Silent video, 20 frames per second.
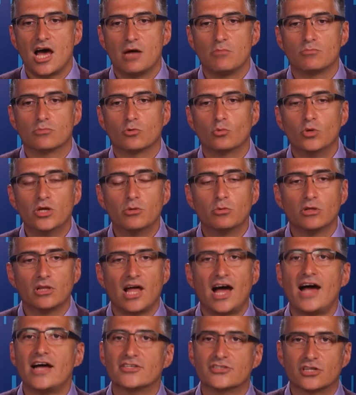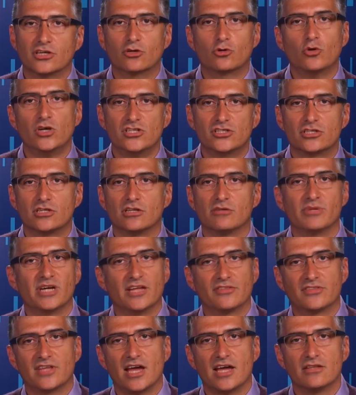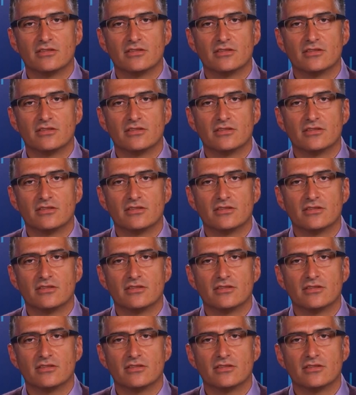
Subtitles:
we will ask a question about that.